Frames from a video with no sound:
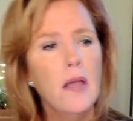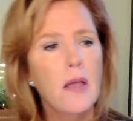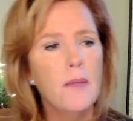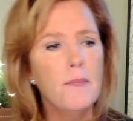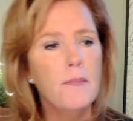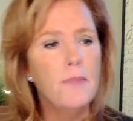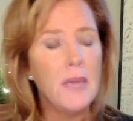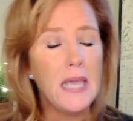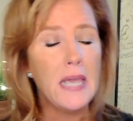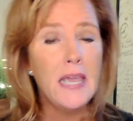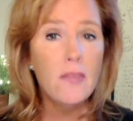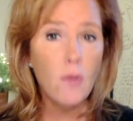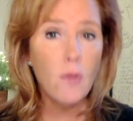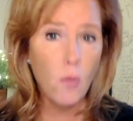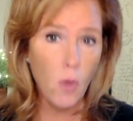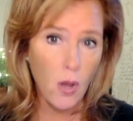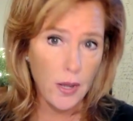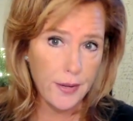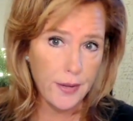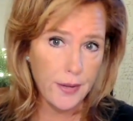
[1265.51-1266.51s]
be the
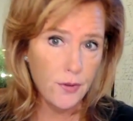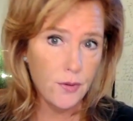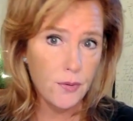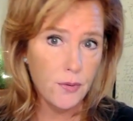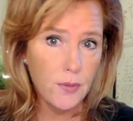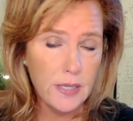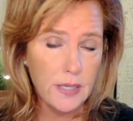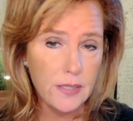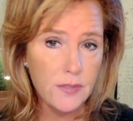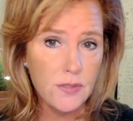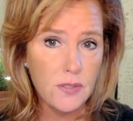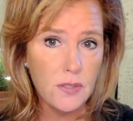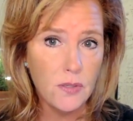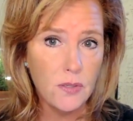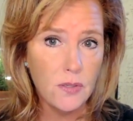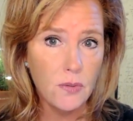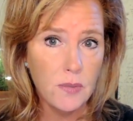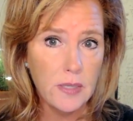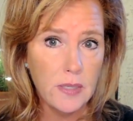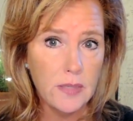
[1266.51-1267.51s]
one who is
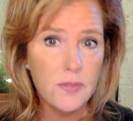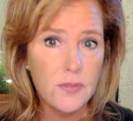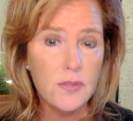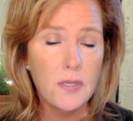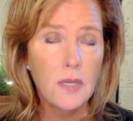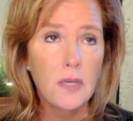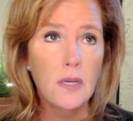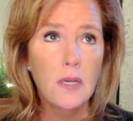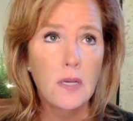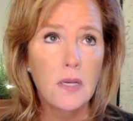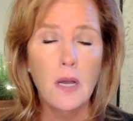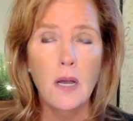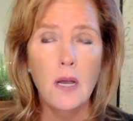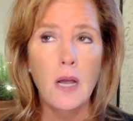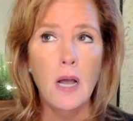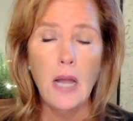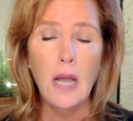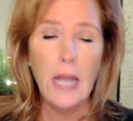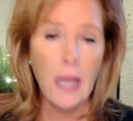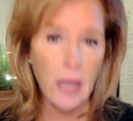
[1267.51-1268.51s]

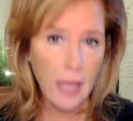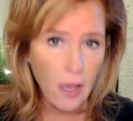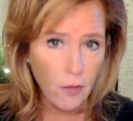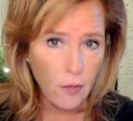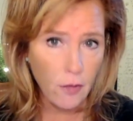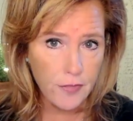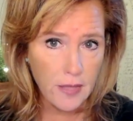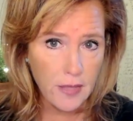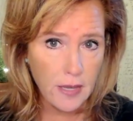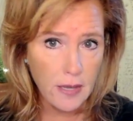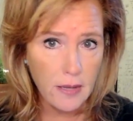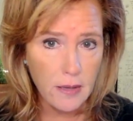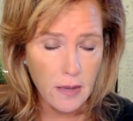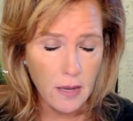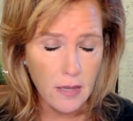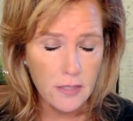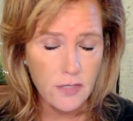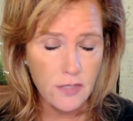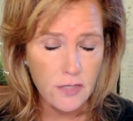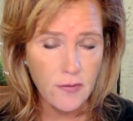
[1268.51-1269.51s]
a healthy
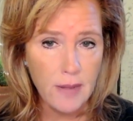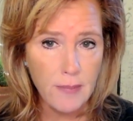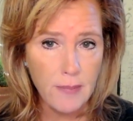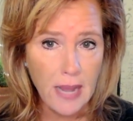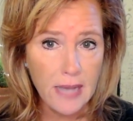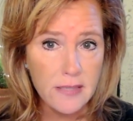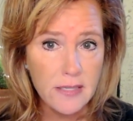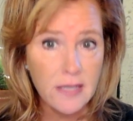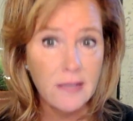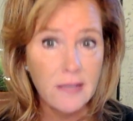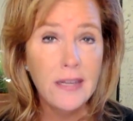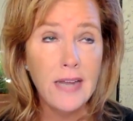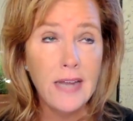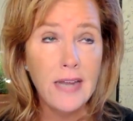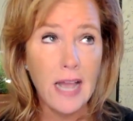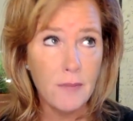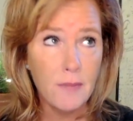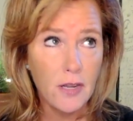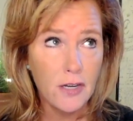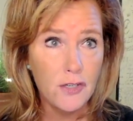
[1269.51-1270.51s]
divine masculine.
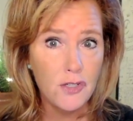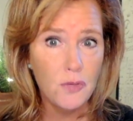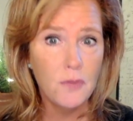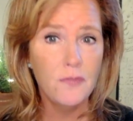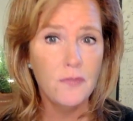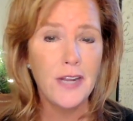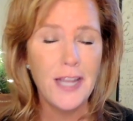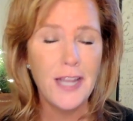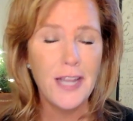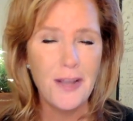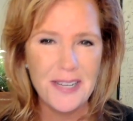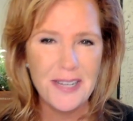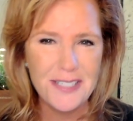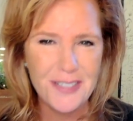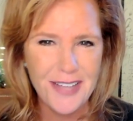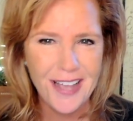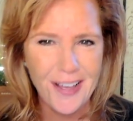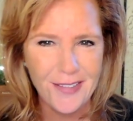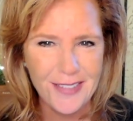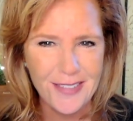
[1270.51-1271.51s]
I'm going to do a video on
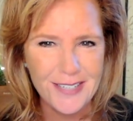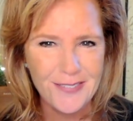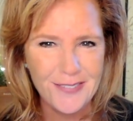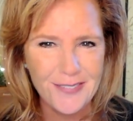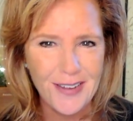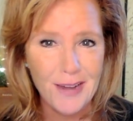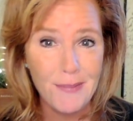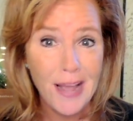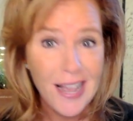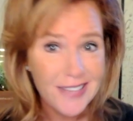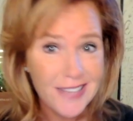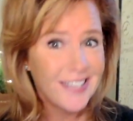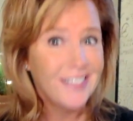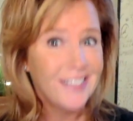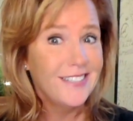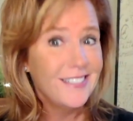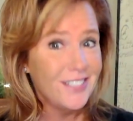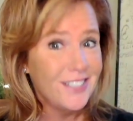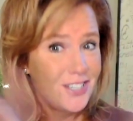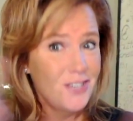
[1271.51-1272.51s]
healthy divine
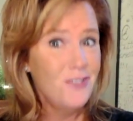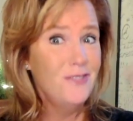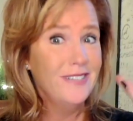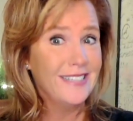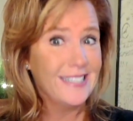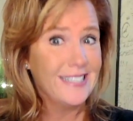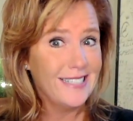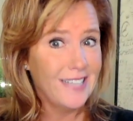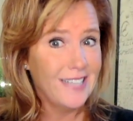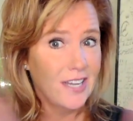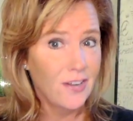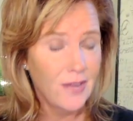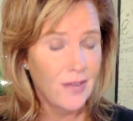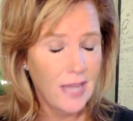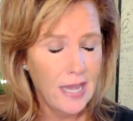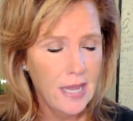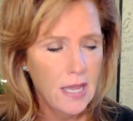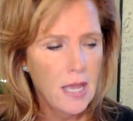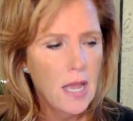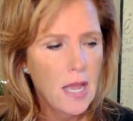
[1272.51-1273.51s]
masculine too.
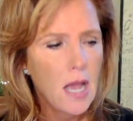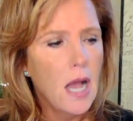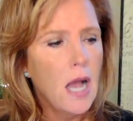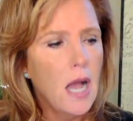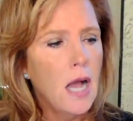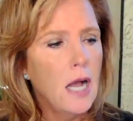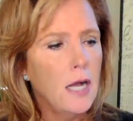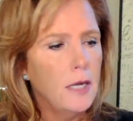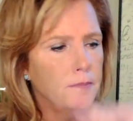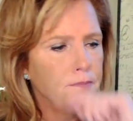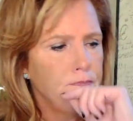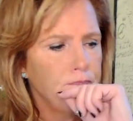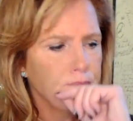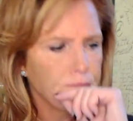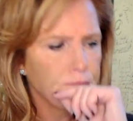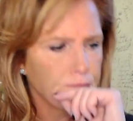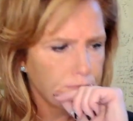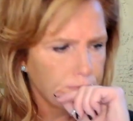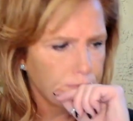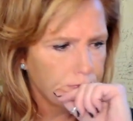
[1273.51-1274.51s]
Okay.
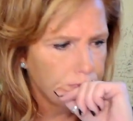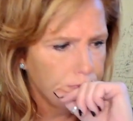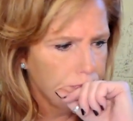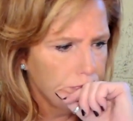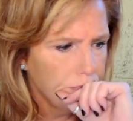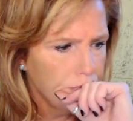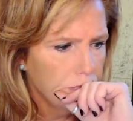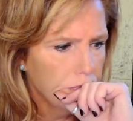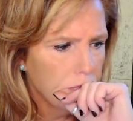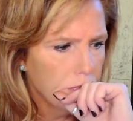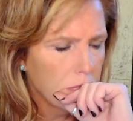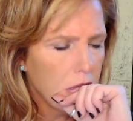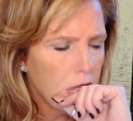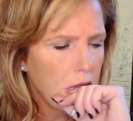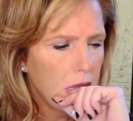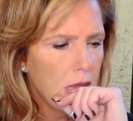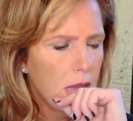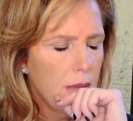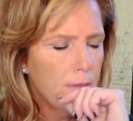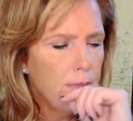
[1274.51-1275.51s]

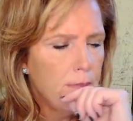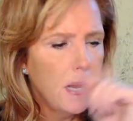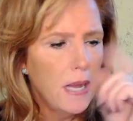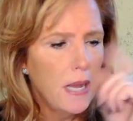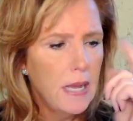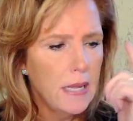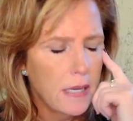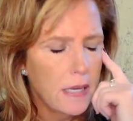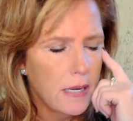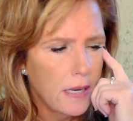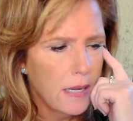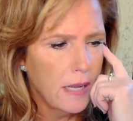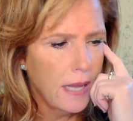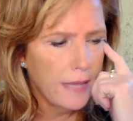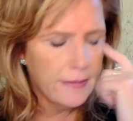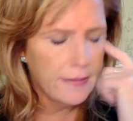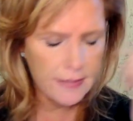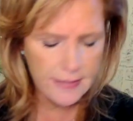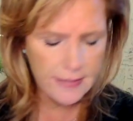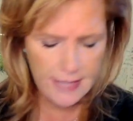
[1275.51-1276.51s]
But at
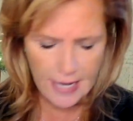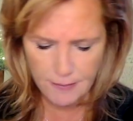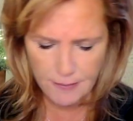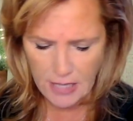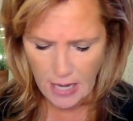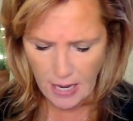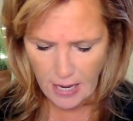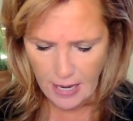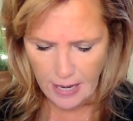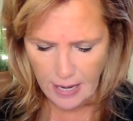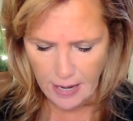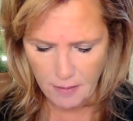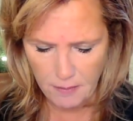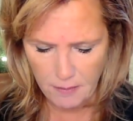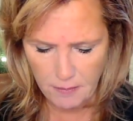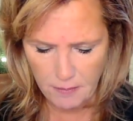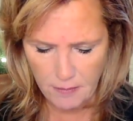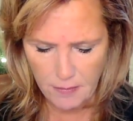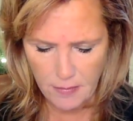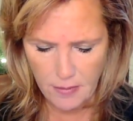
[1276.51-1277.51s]
the same time,